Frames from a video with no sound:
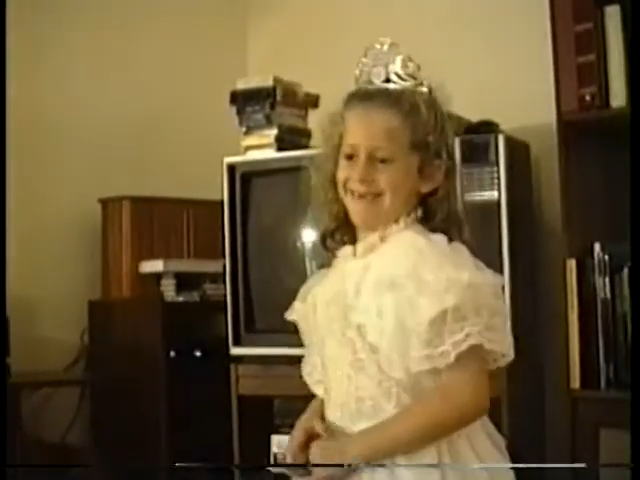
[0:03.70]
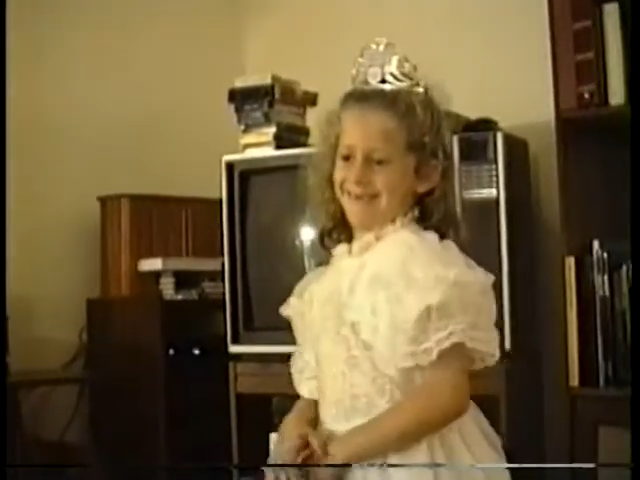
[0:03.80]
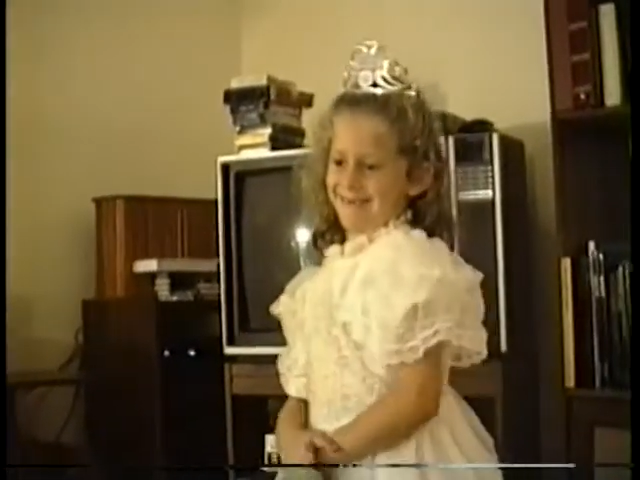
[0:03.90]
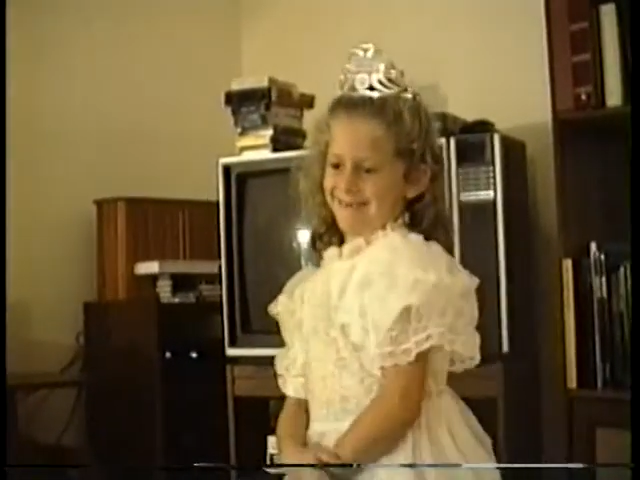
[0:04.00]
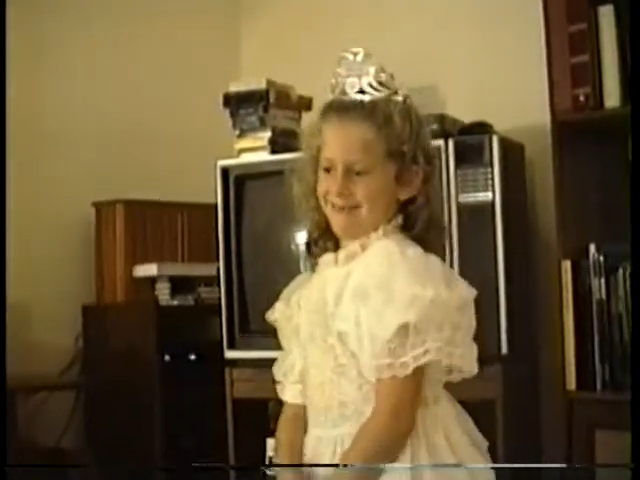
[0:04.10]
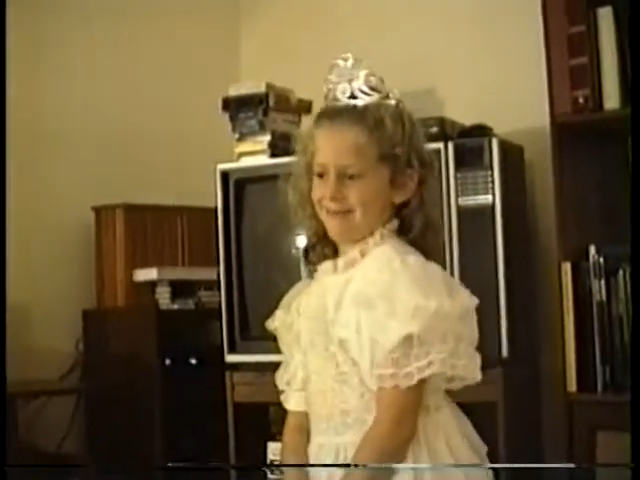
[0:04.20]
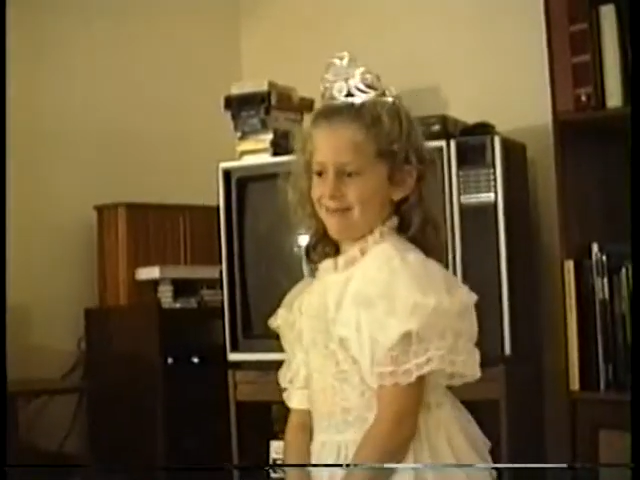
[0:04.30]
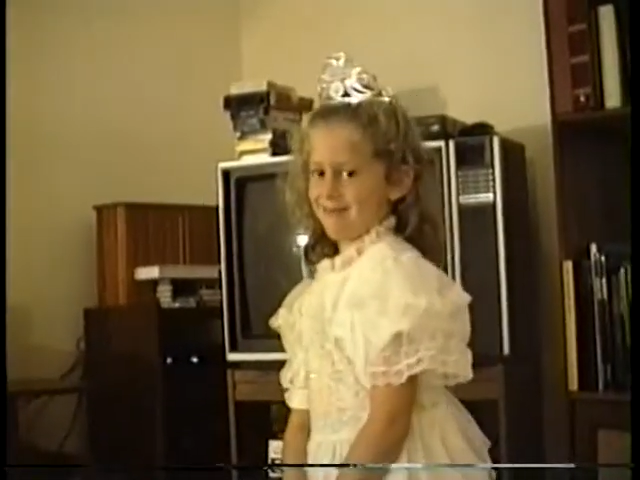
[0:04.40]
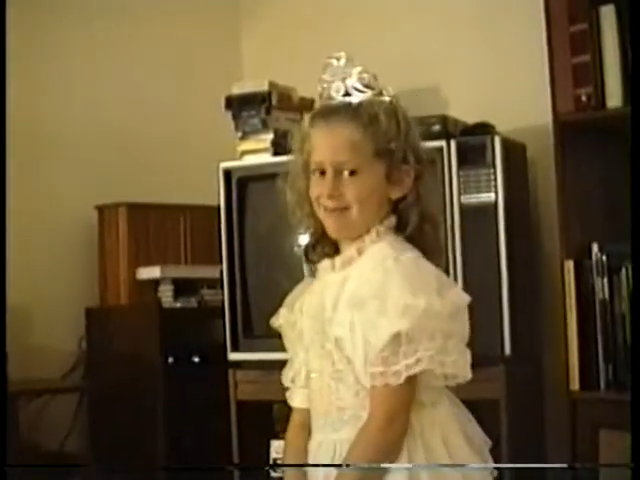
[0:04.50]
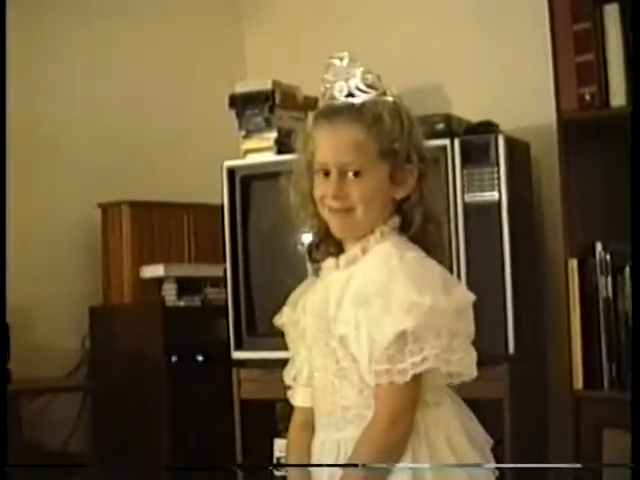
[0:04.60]

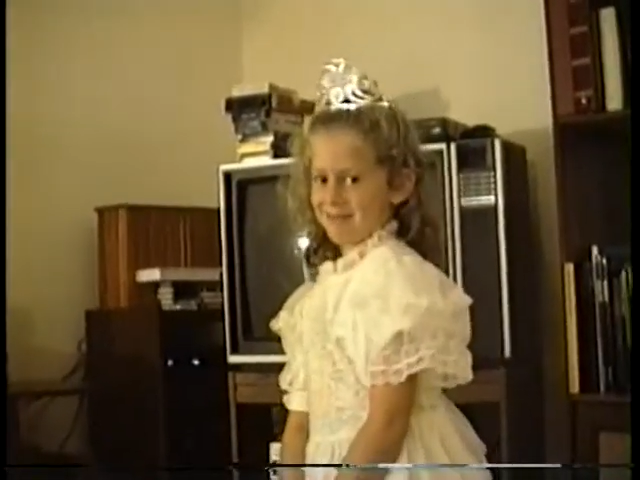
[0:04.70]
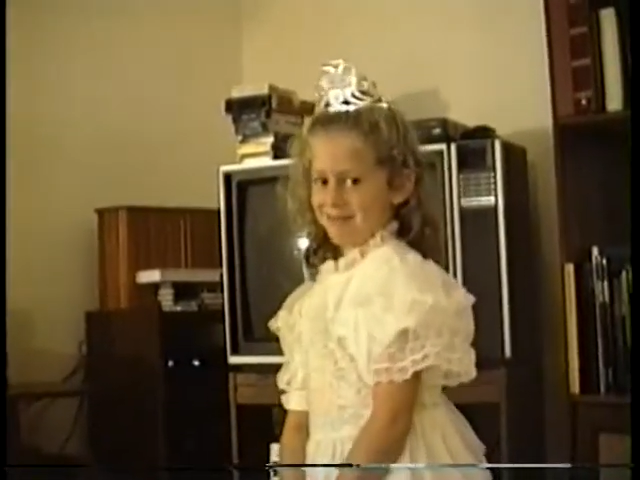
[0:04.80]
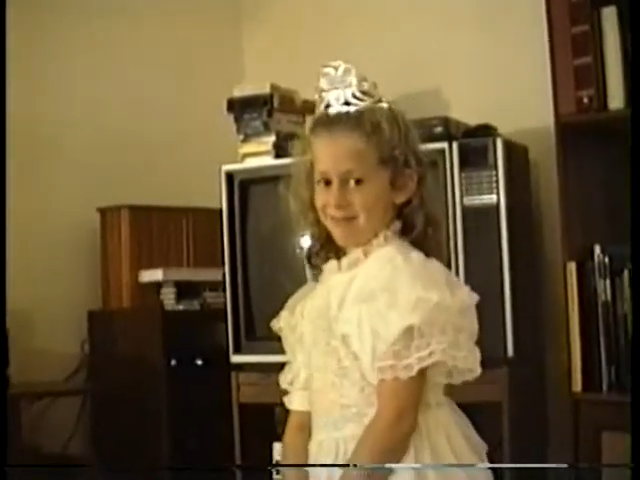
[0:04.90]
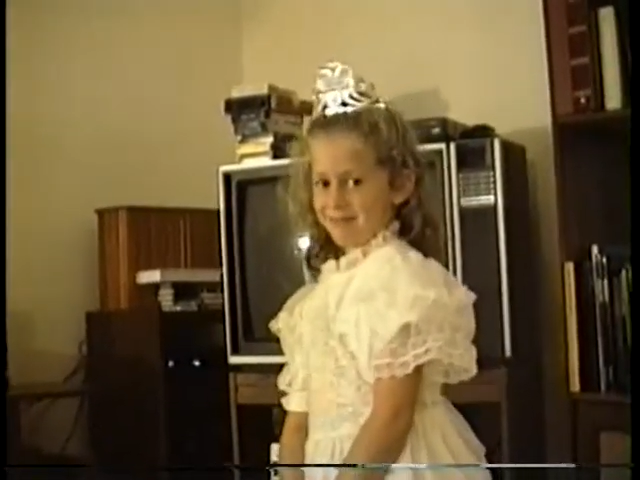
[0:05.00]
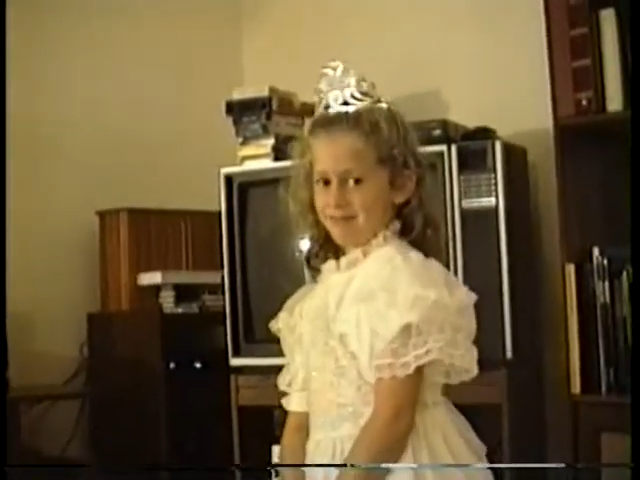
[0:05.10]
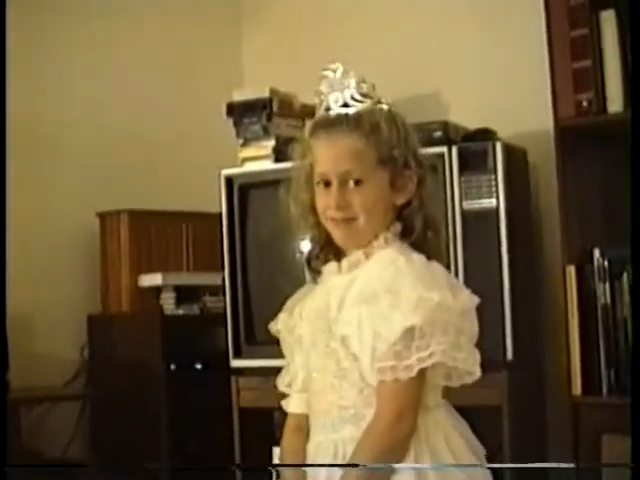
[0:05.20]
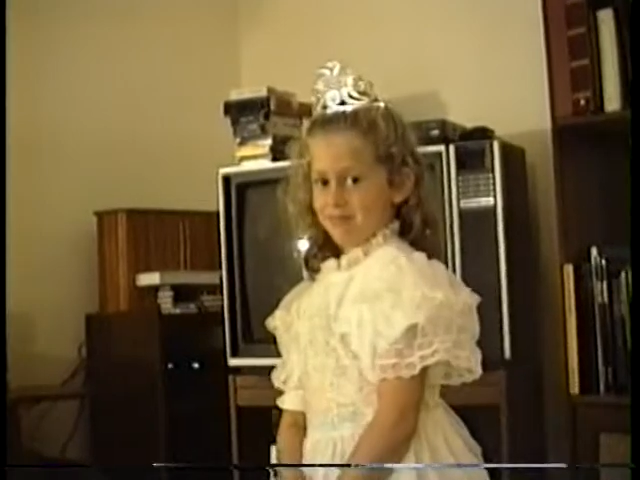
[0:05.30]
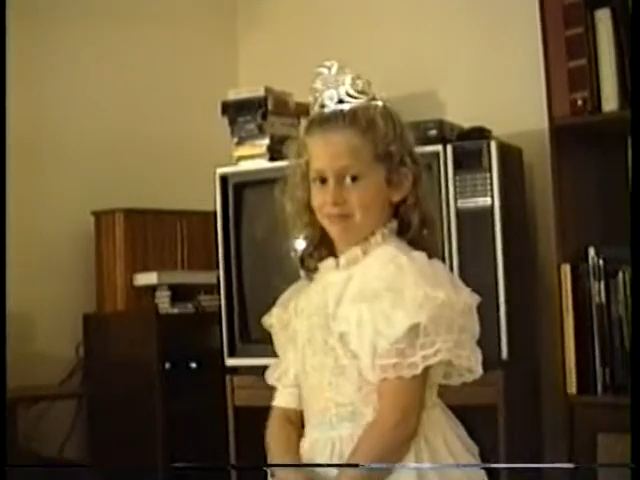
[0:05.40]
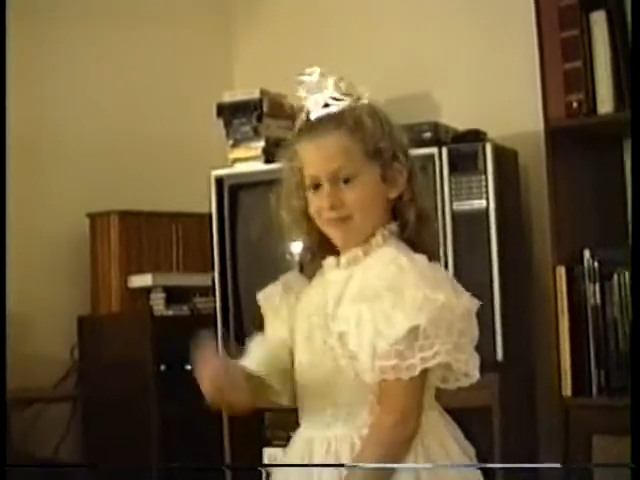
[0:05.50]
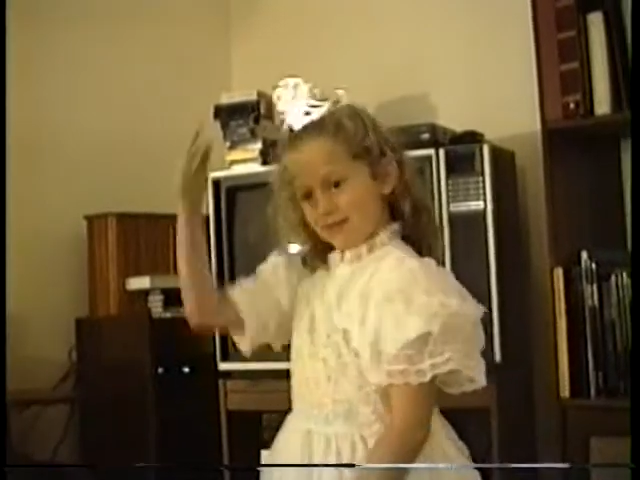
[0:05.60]
Yes, yeah, she wore a
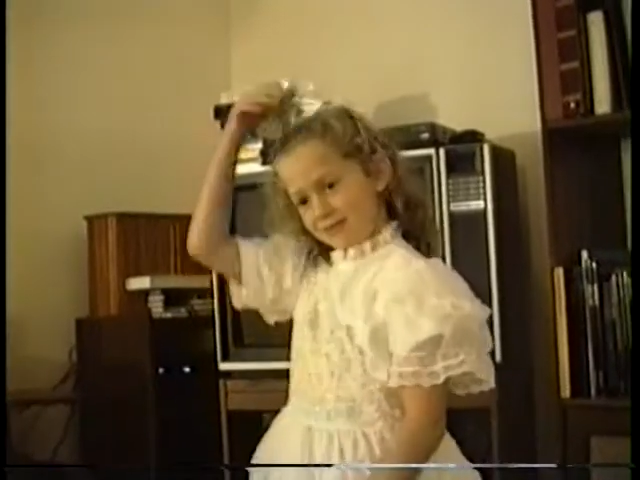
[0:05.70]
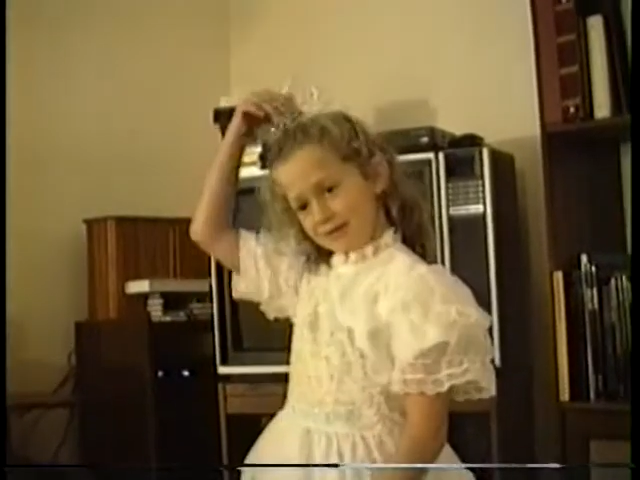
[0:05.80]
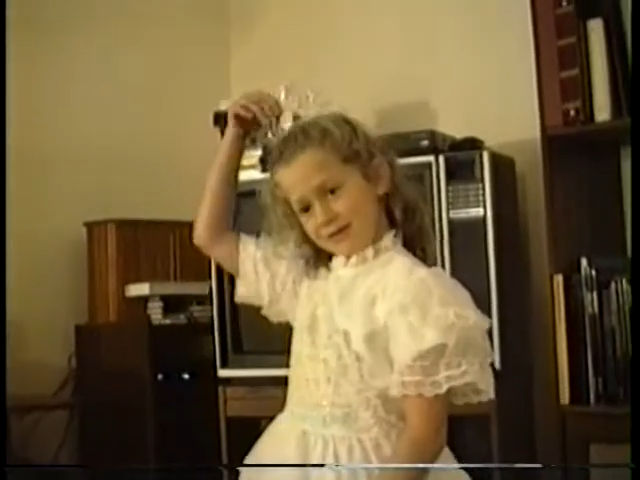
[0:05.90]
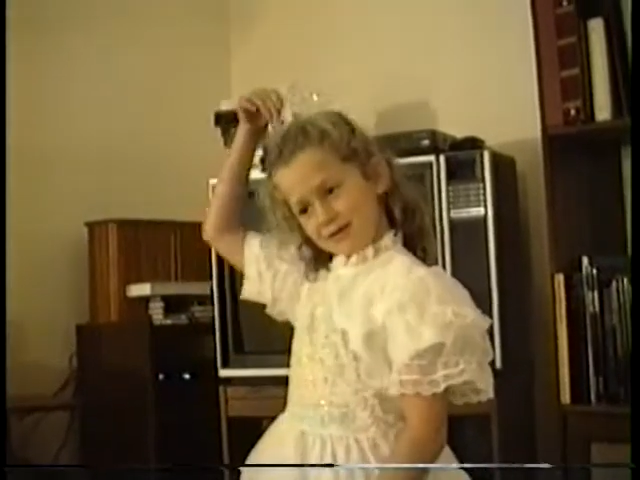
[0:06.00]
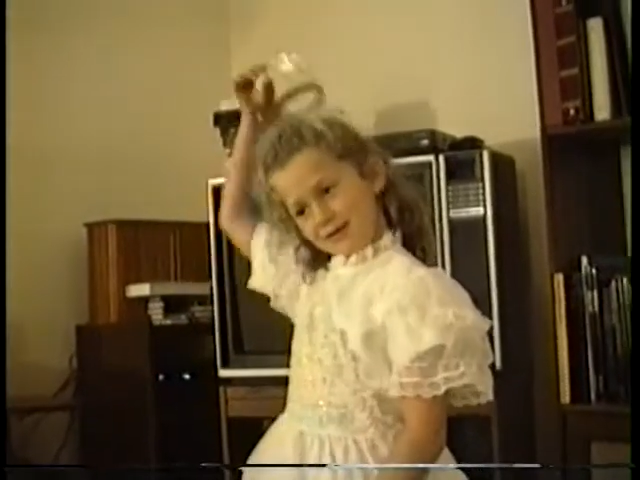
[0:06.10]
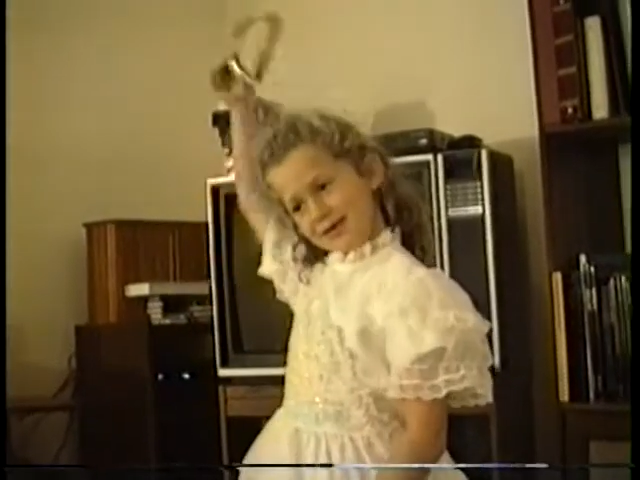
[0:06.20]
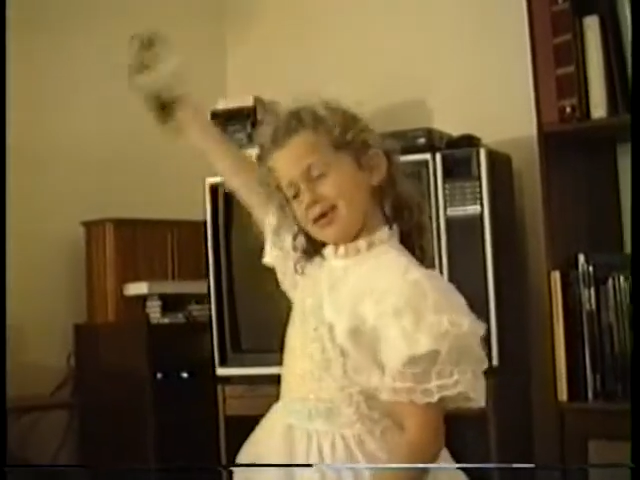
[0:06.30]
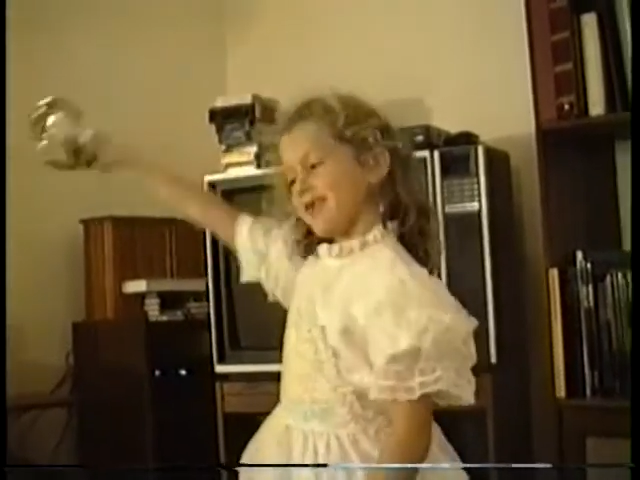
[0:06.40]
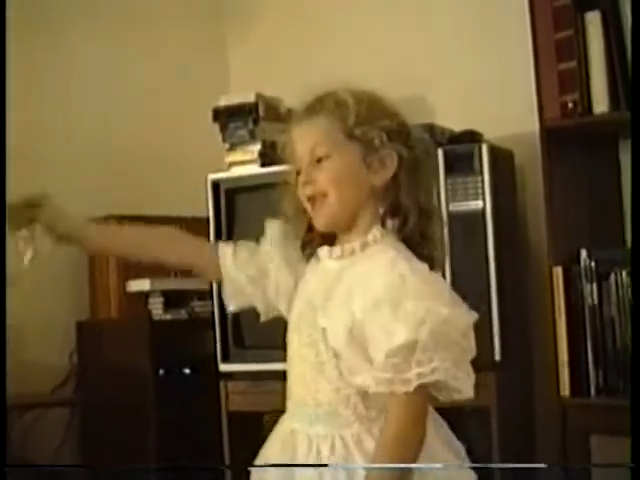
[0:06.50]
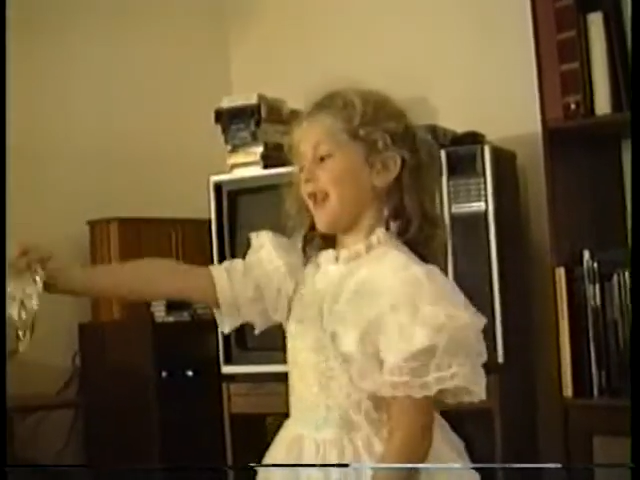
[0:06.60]
lovely
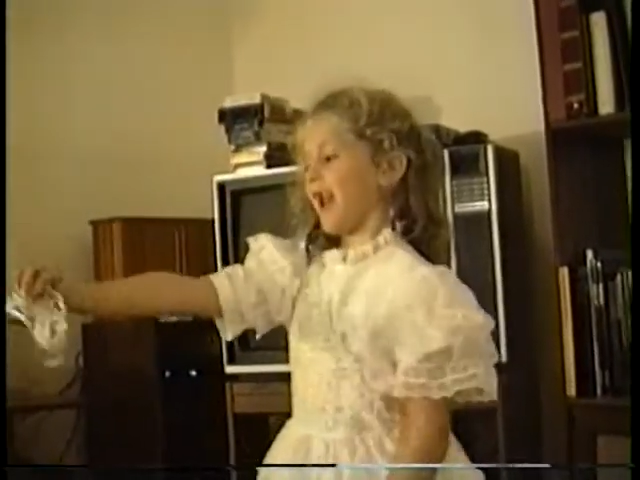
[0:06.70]
crown